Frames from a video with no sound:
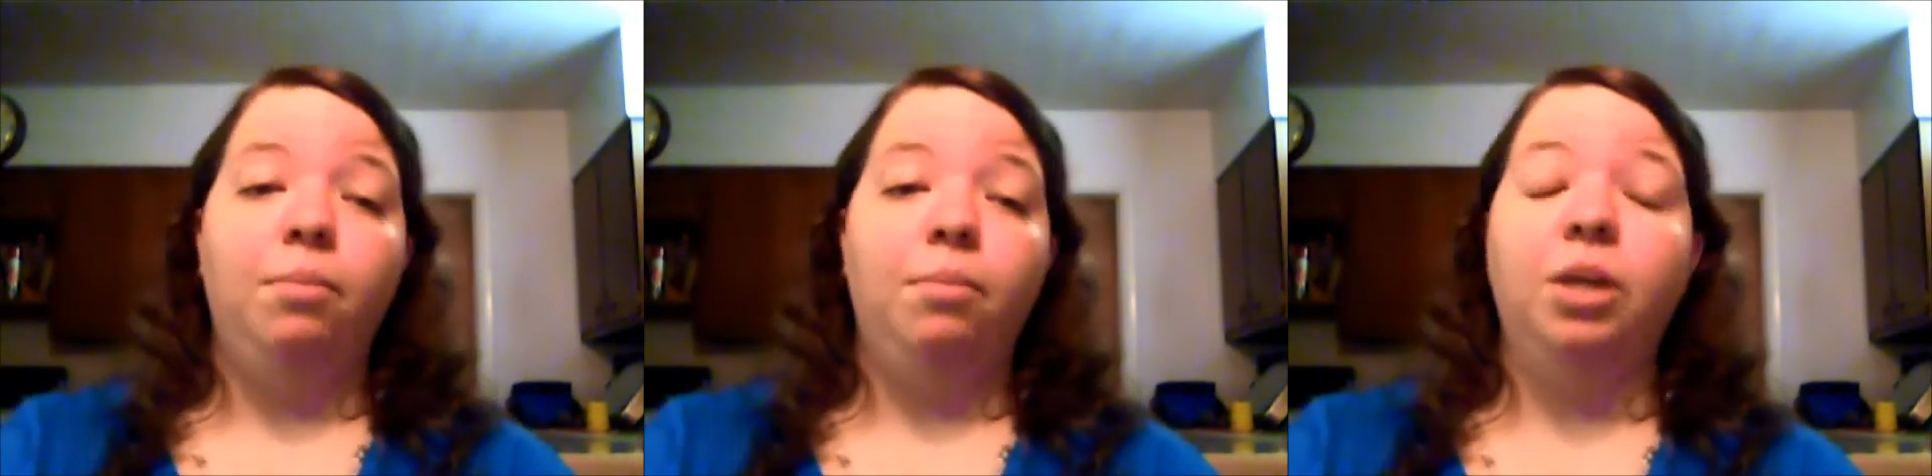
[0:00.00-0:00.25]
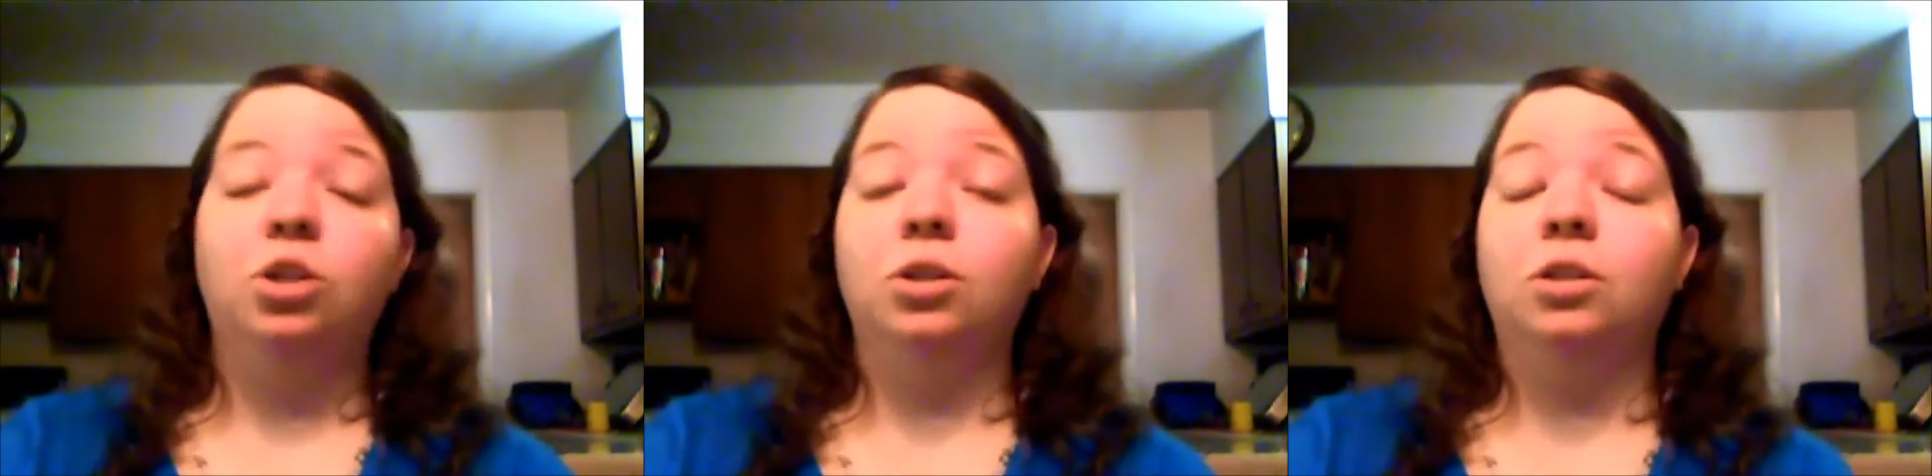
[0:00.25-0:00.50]

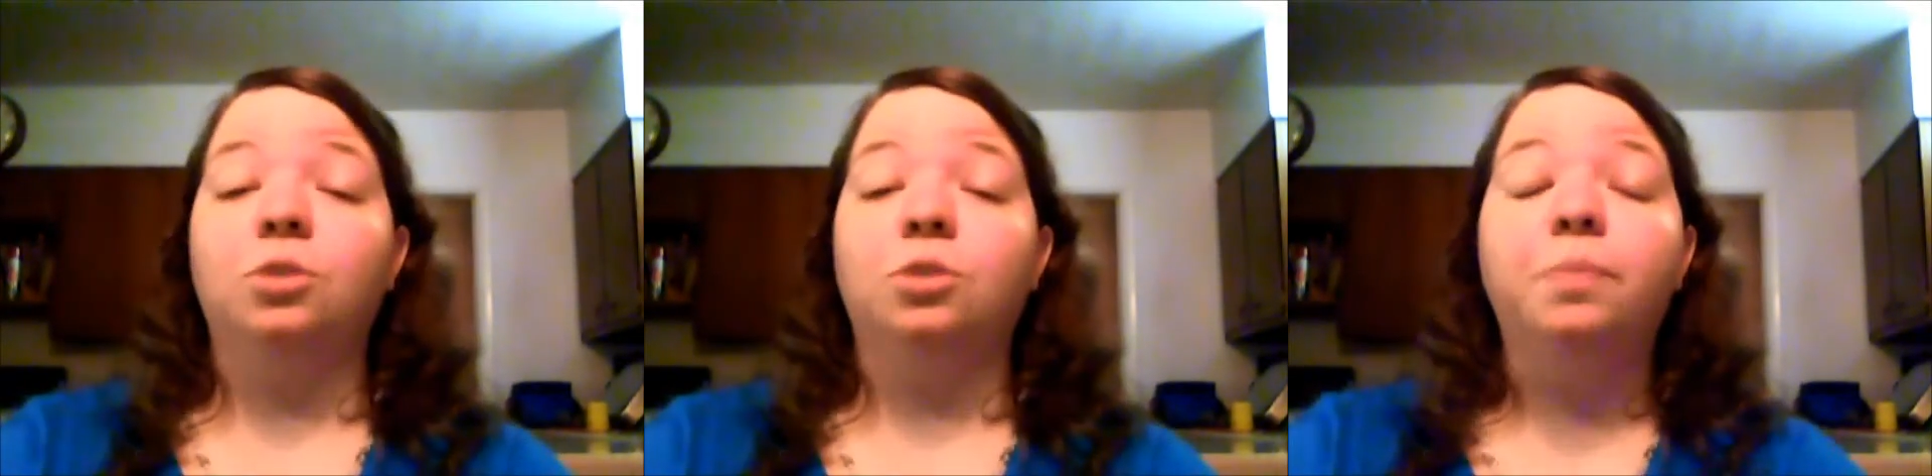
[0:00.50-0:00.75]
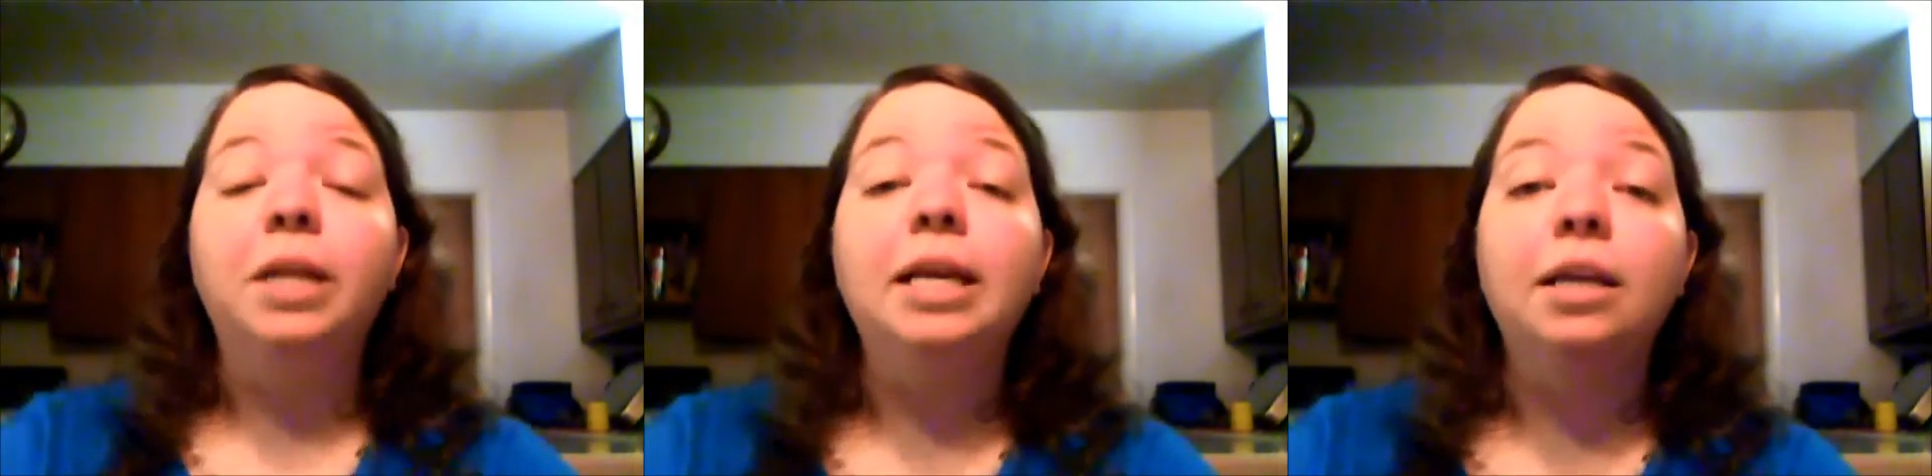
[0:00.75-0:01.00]
Make sure that
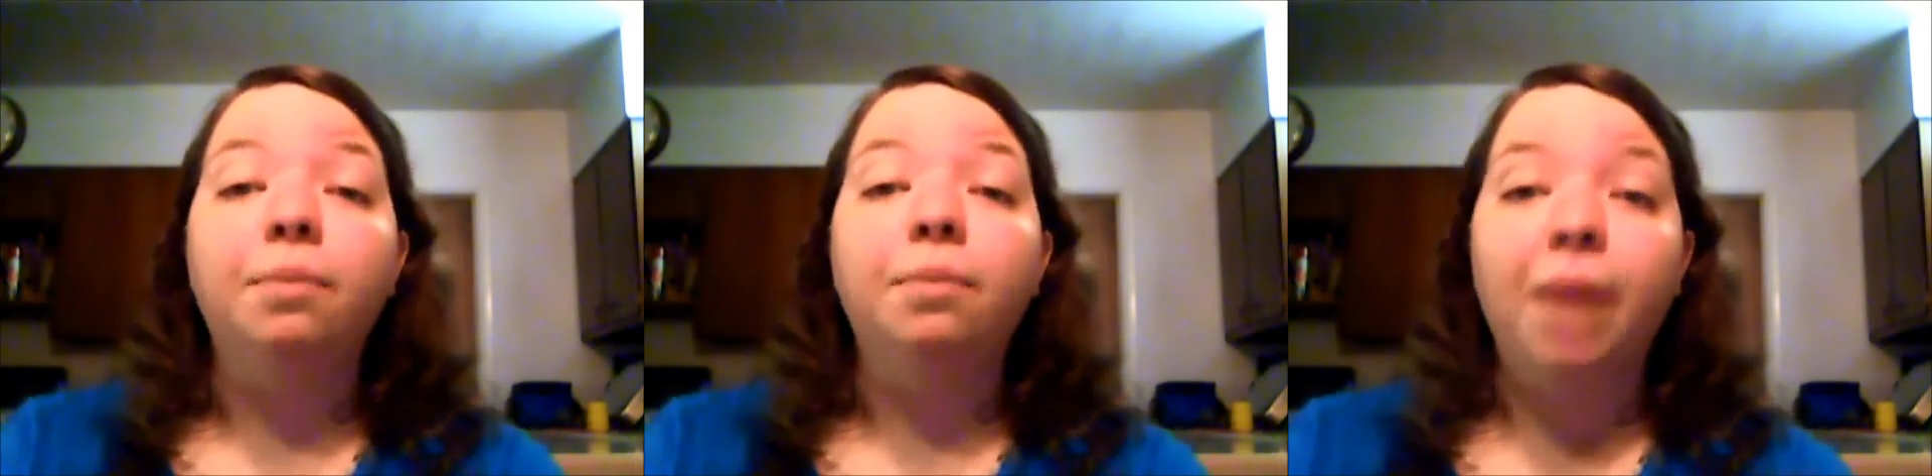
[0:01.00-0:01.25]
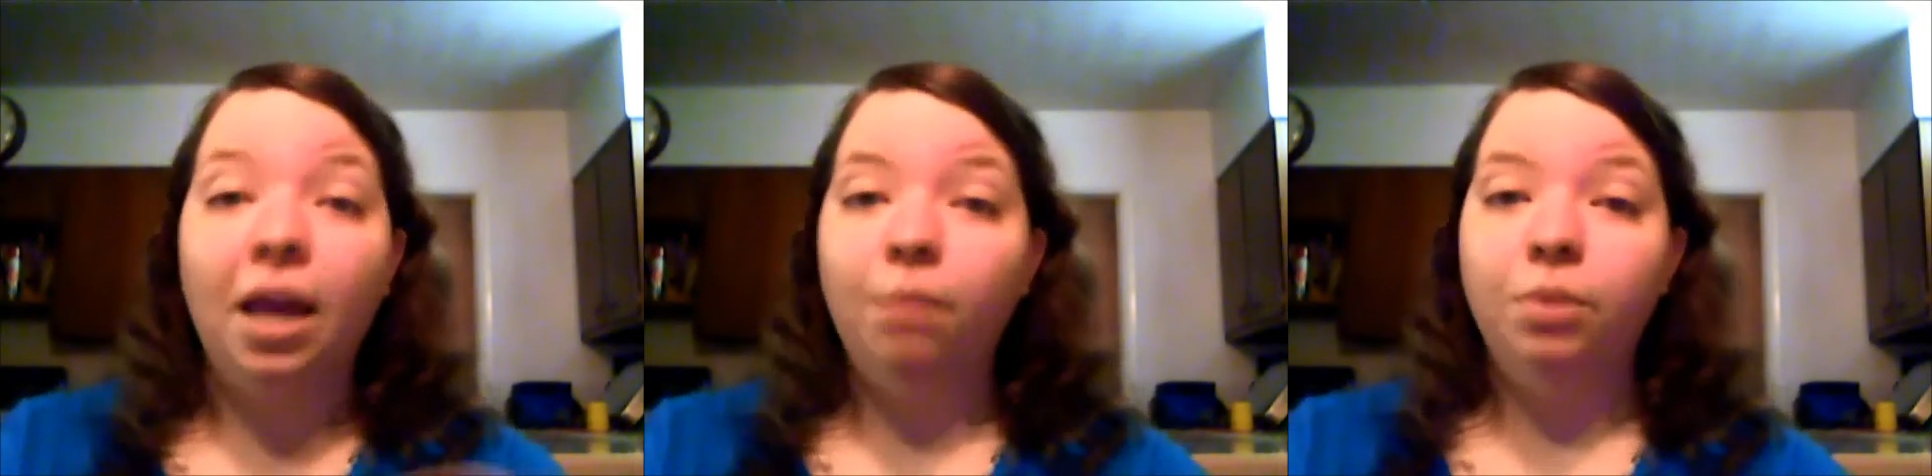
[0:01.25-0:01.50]
there's plenty of
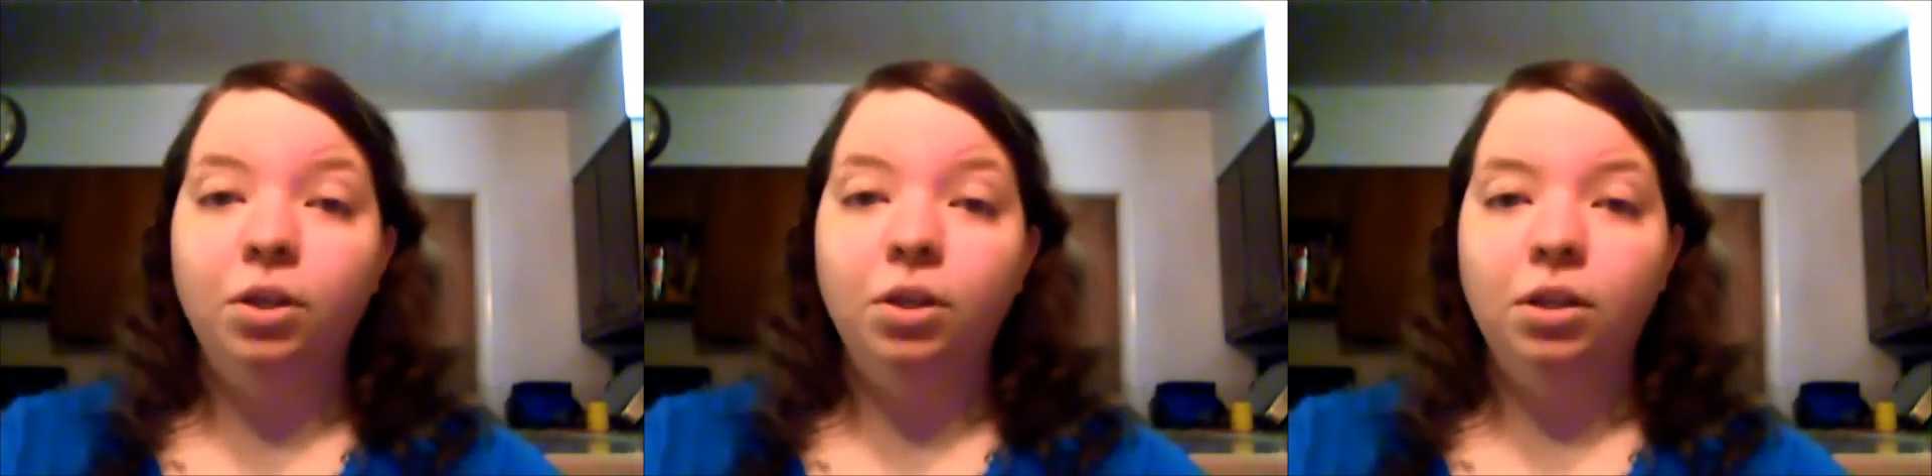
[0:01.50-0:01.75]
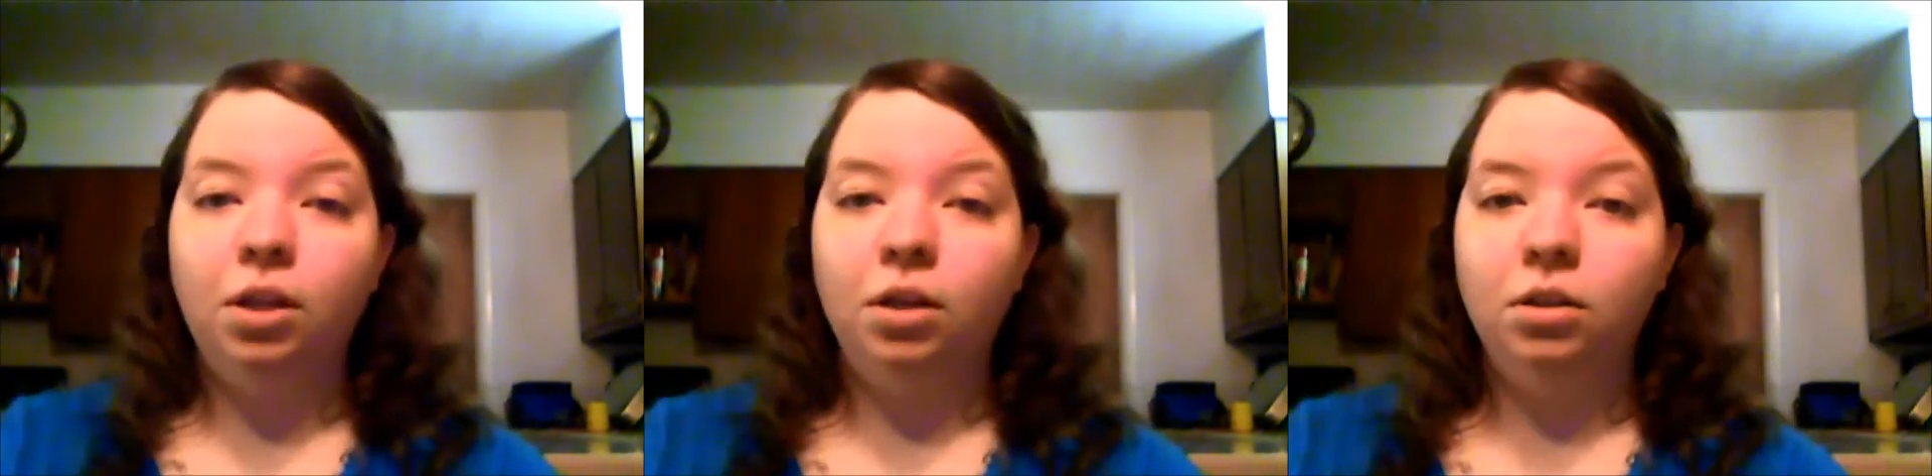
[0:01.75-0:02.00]
paper
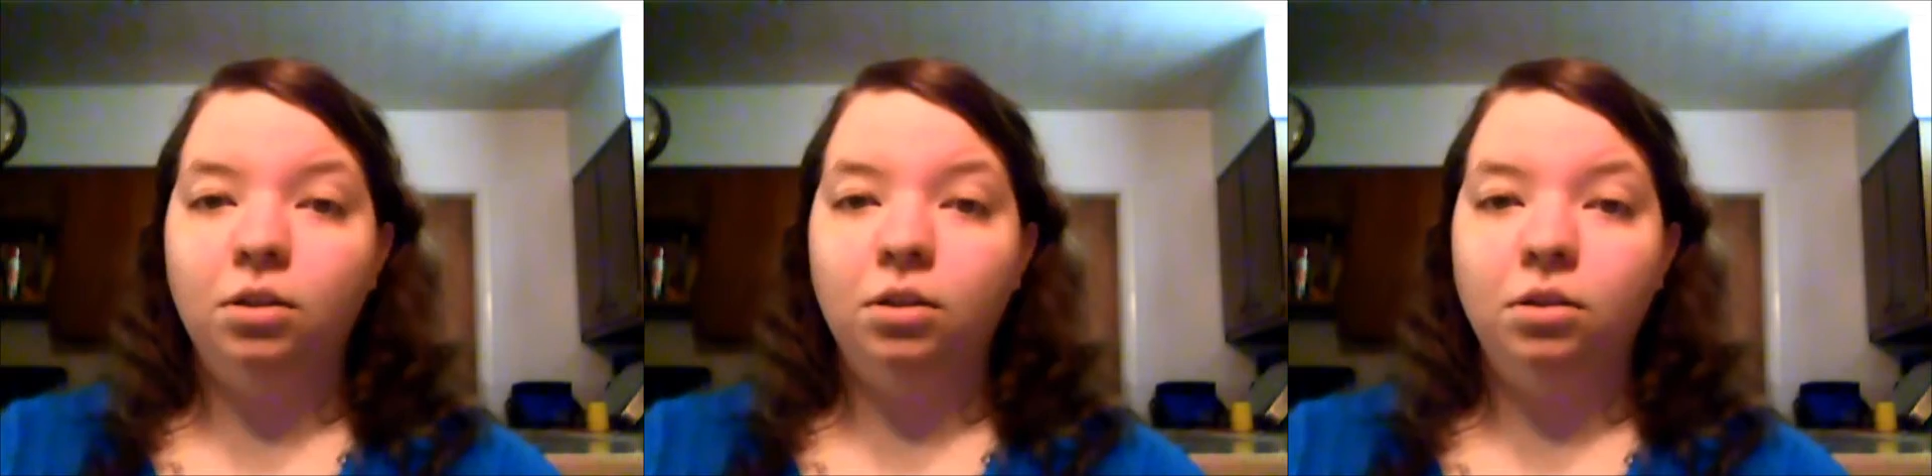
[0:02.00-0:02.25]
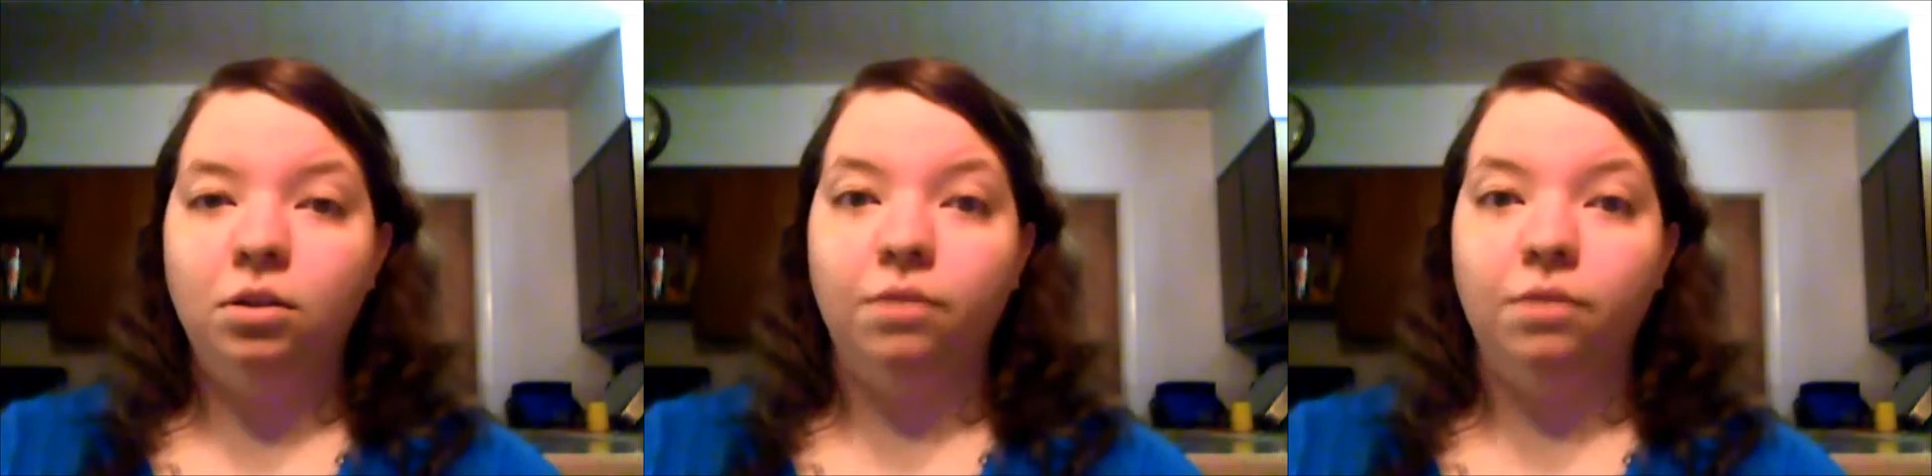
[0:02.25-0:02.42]
in there